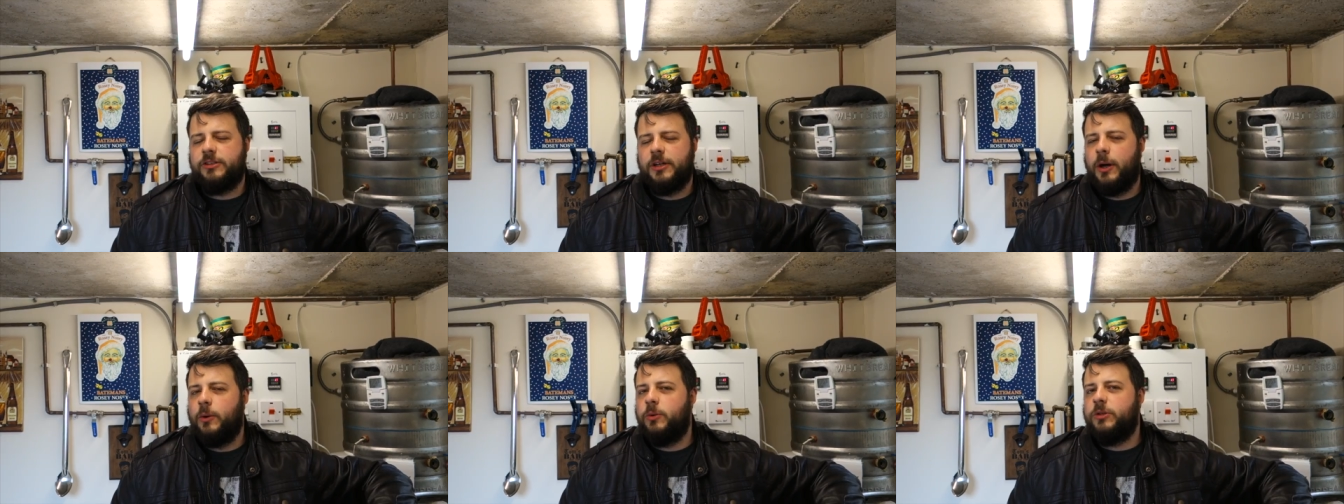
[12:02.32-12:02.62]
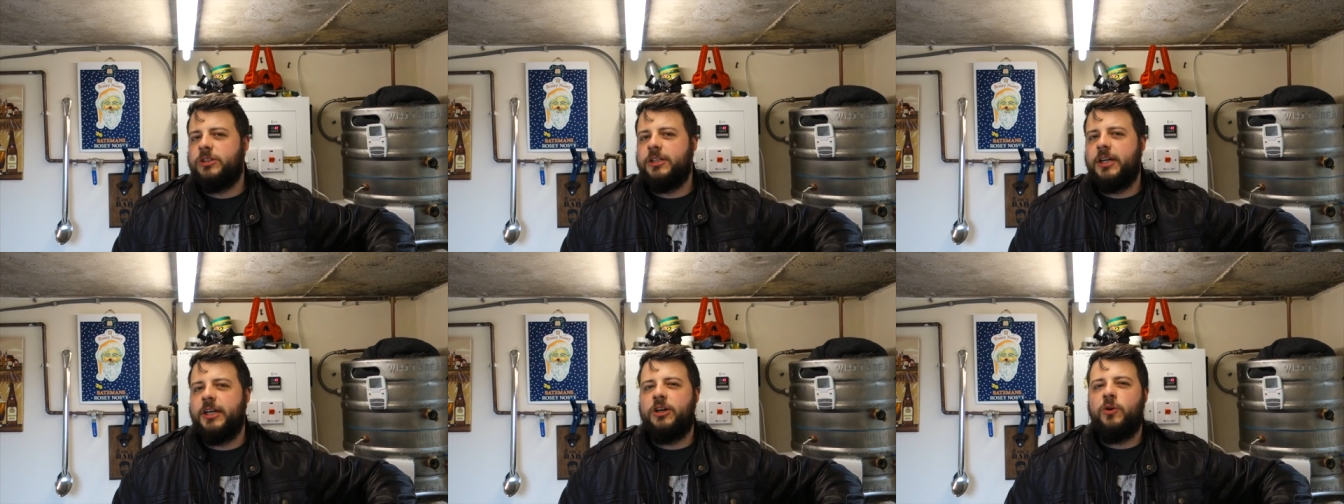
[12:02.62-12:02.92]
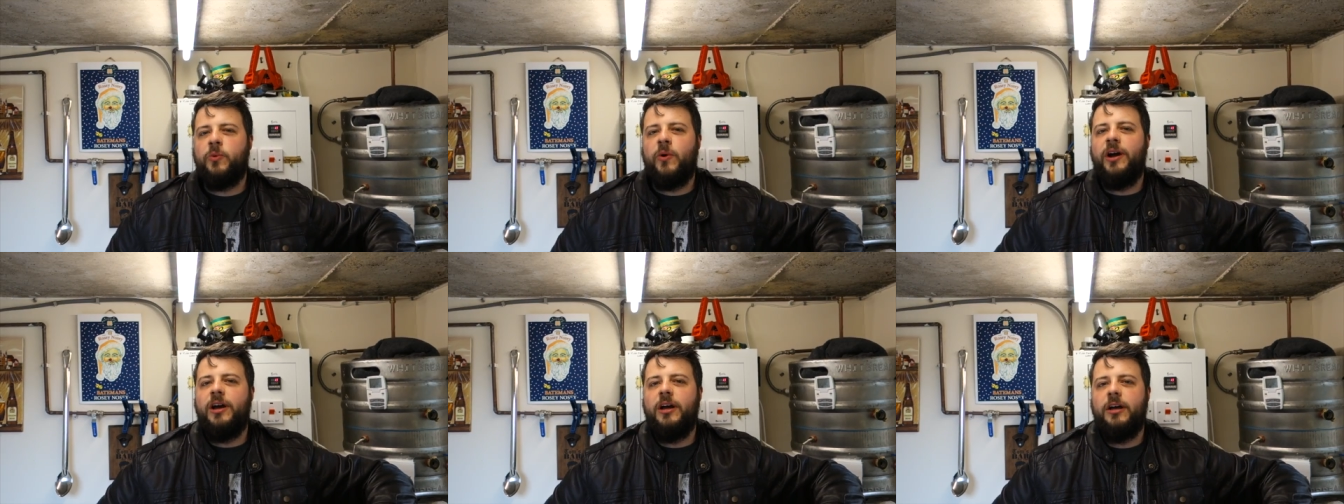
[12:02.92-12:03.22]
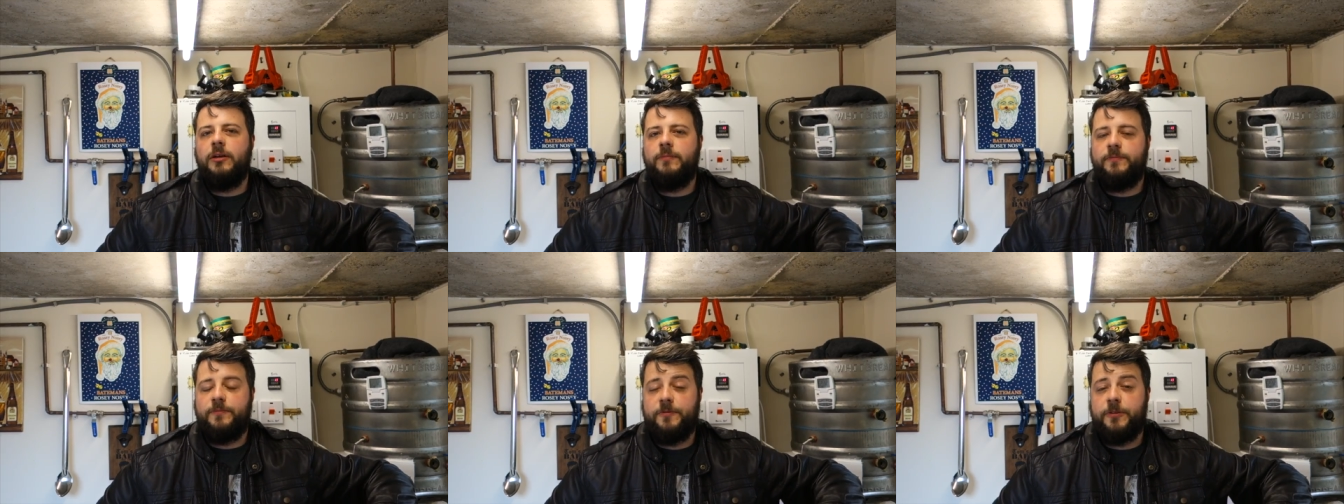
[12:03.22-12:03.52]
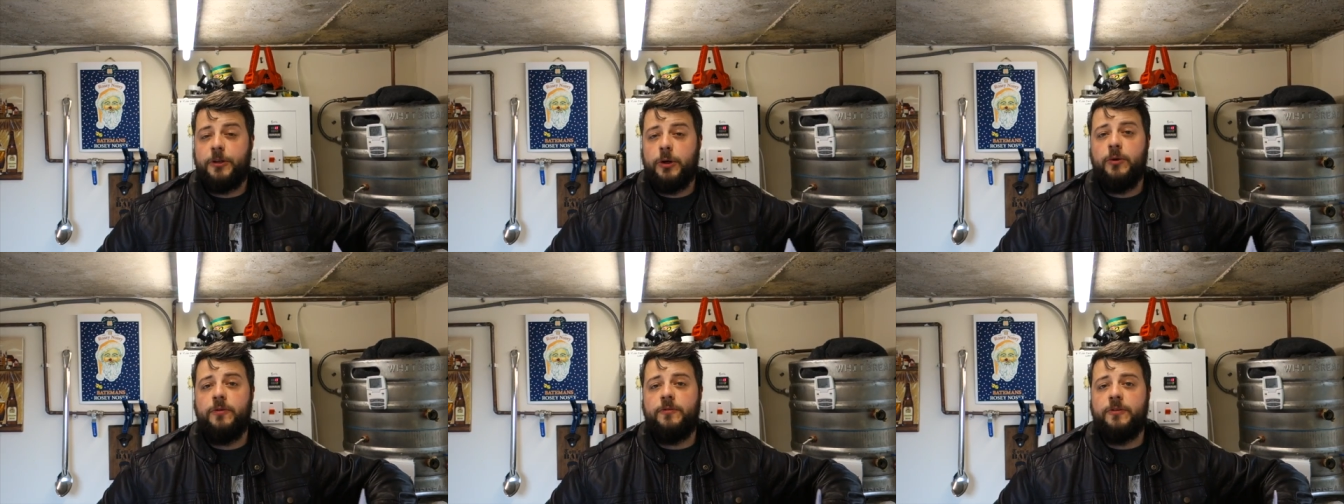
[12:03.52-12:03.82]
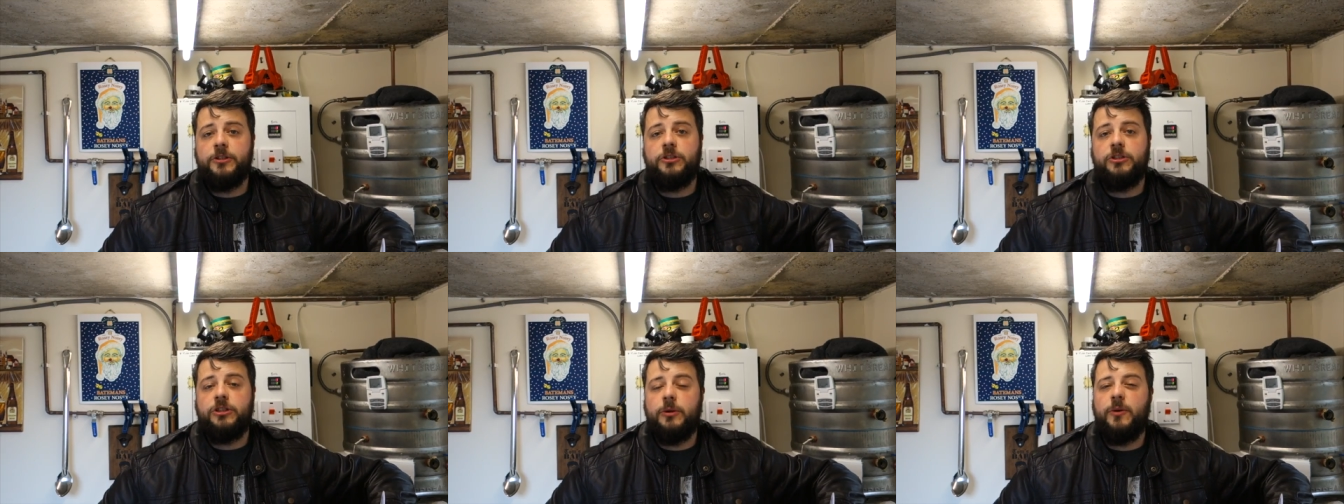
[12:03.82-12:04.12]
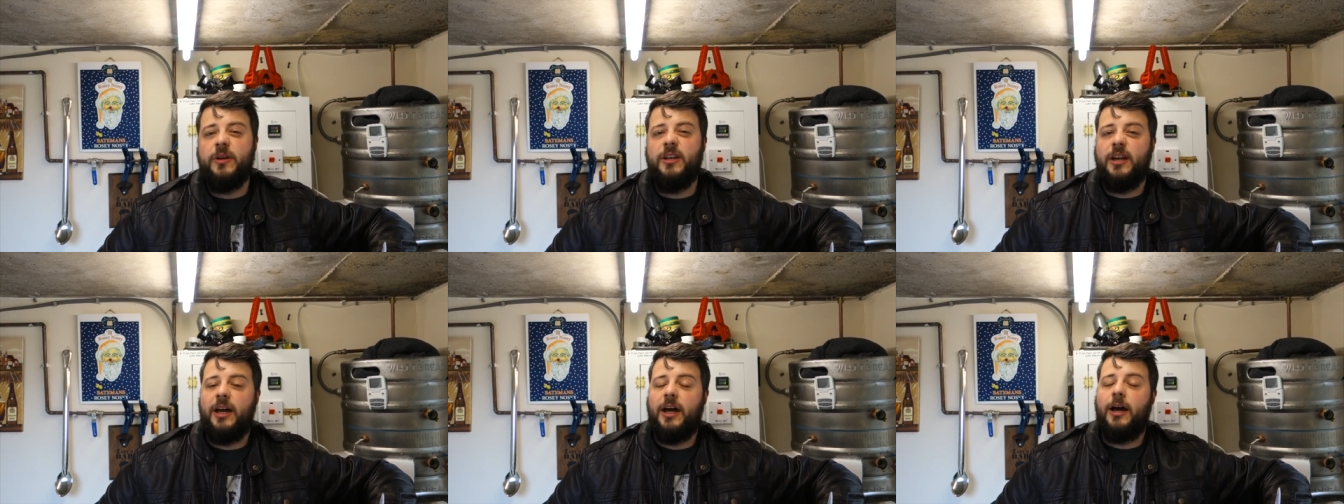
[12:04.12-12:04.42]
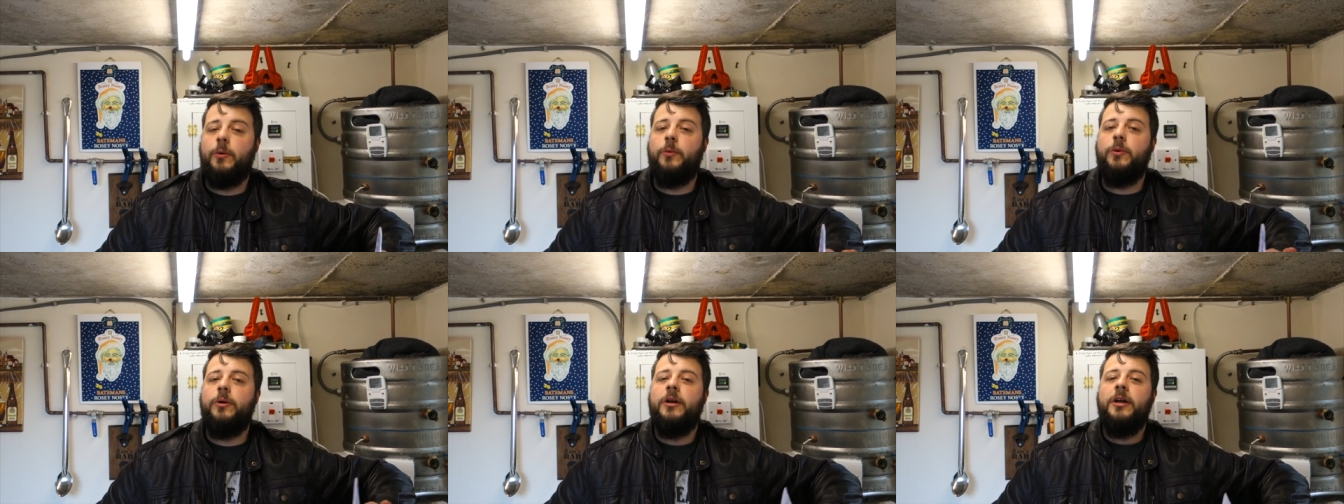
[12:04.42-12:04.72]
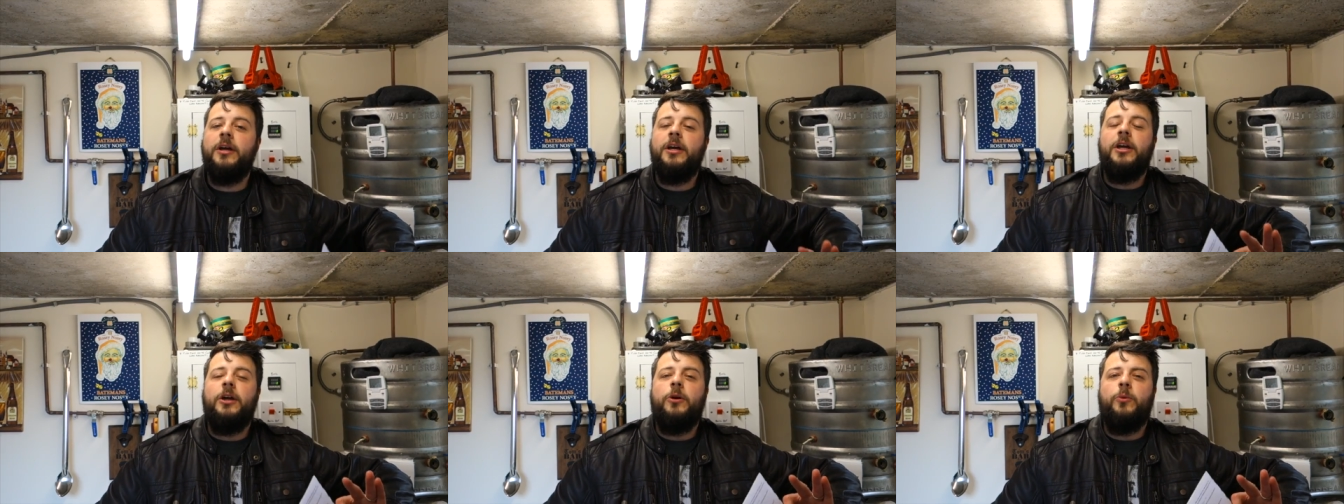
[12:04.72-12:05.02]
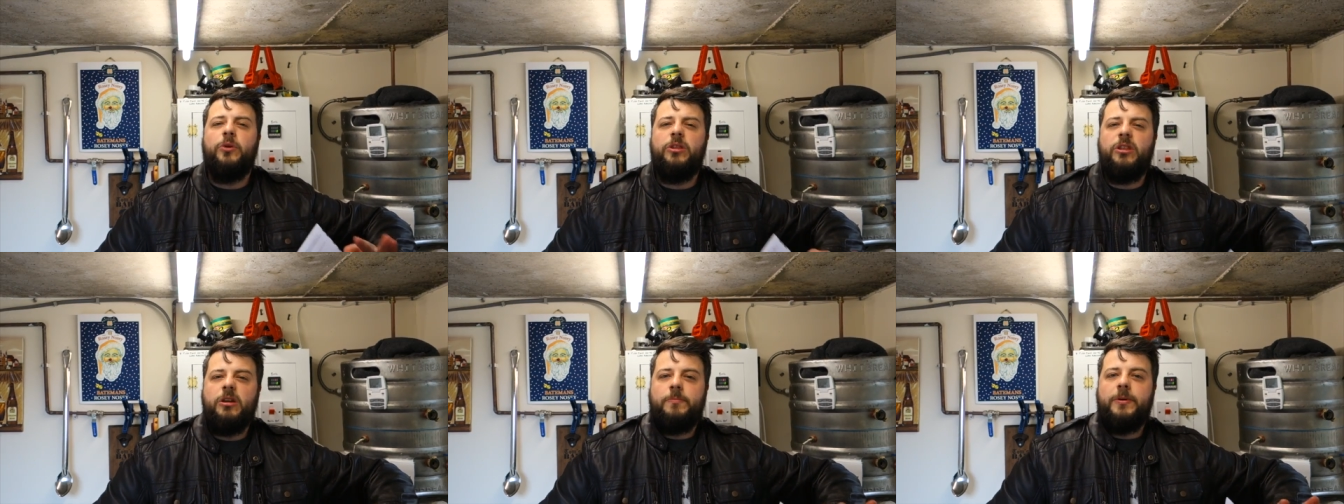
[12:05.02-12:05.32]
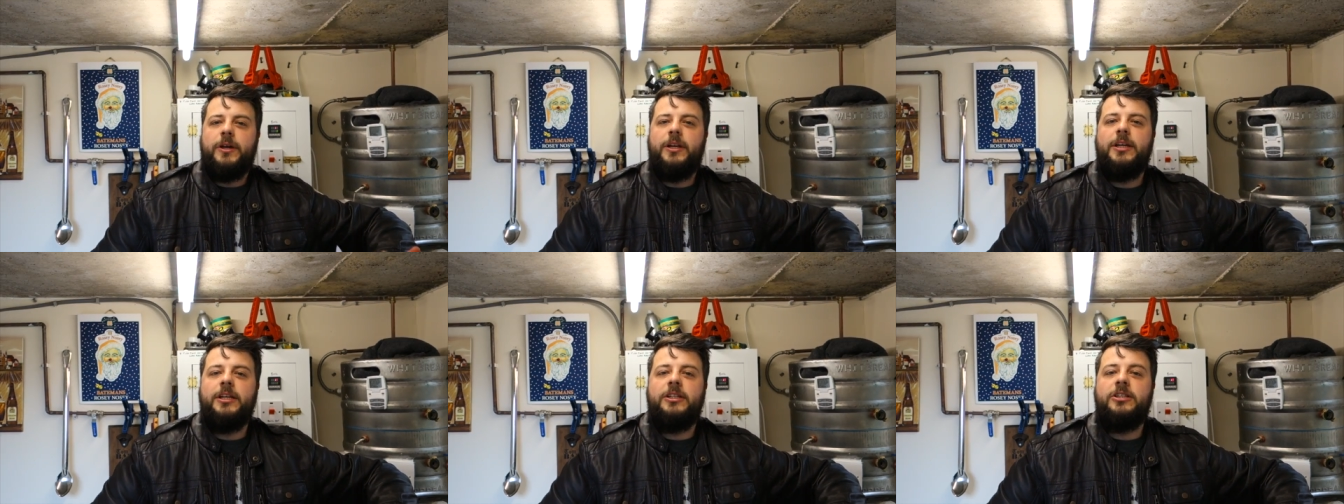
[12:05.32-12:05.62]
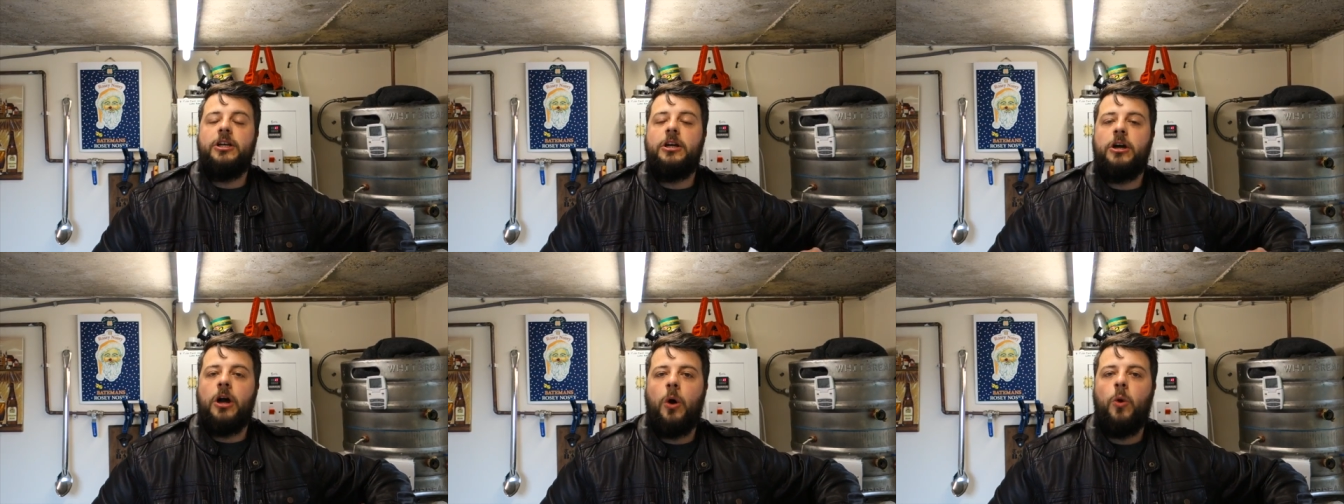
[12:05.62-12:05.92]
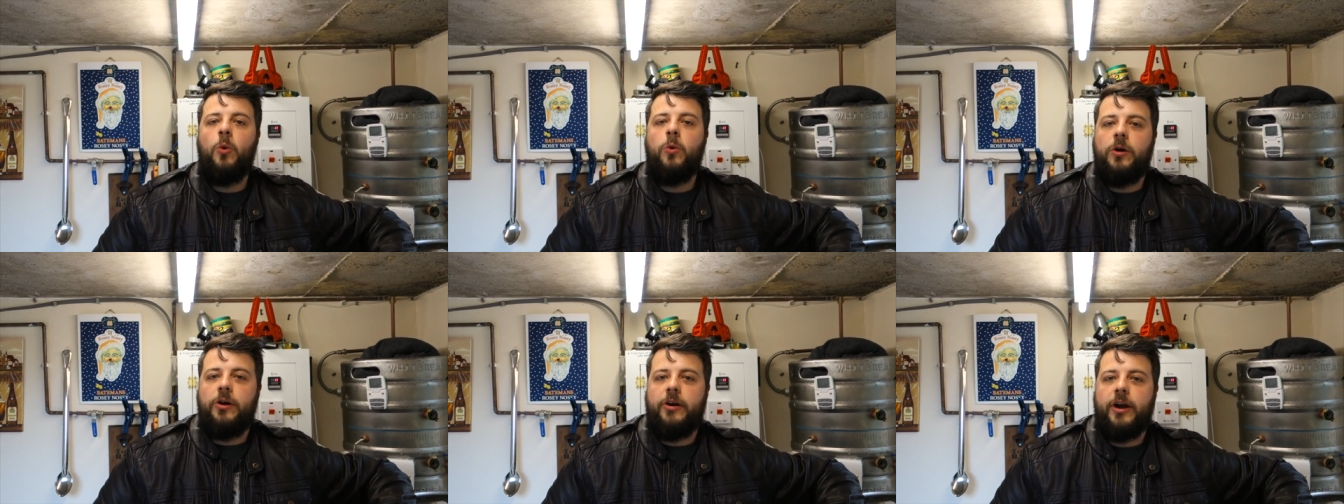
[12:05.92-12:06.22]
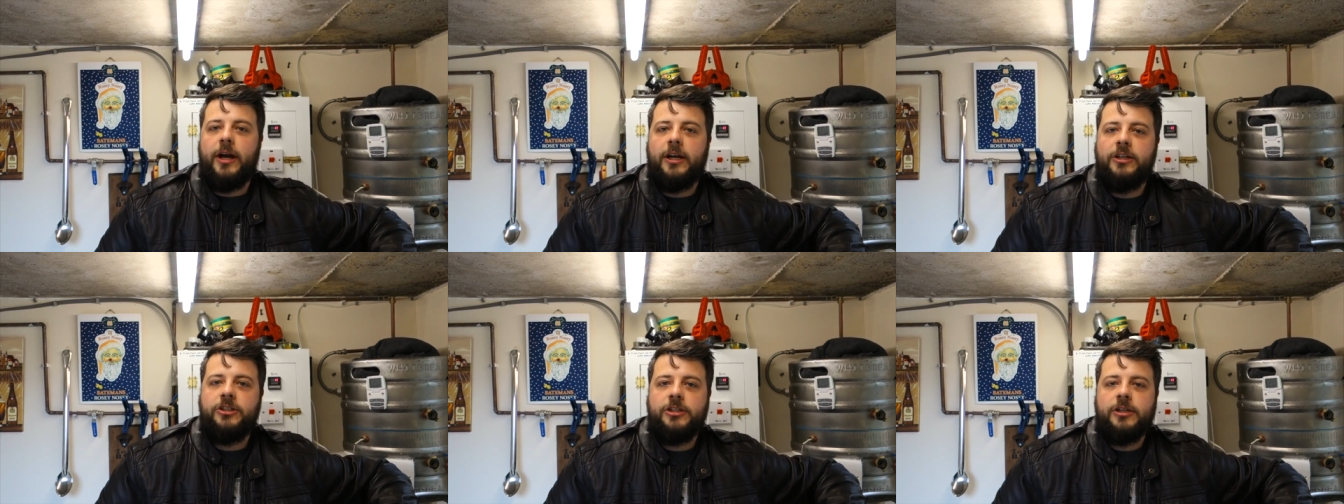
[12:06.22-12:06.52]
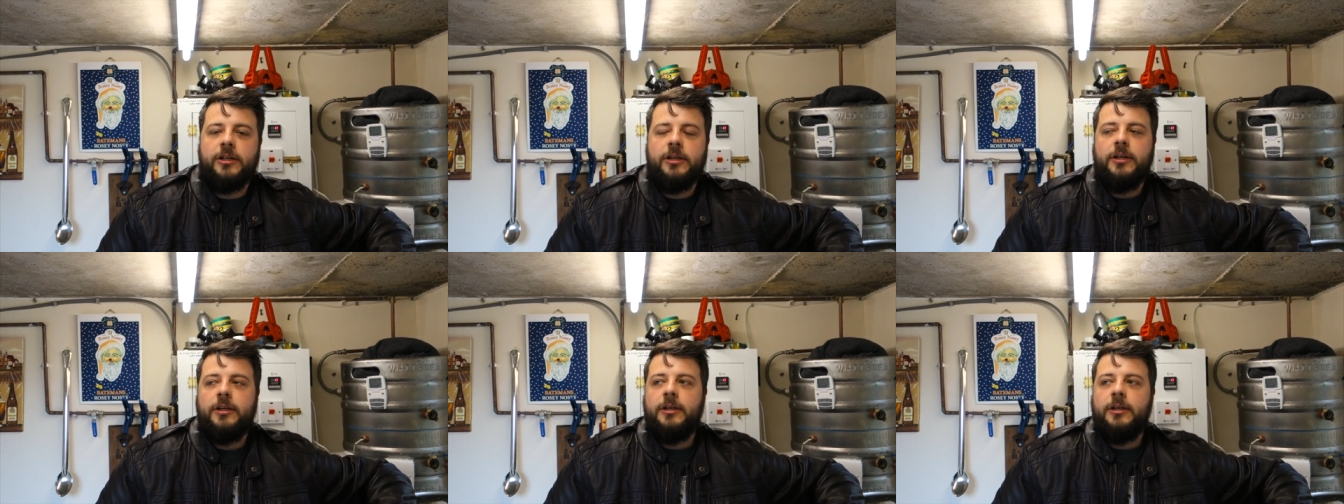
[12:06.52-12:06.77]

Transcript: I would say quite a few of us do it now, with the ability to cold crash,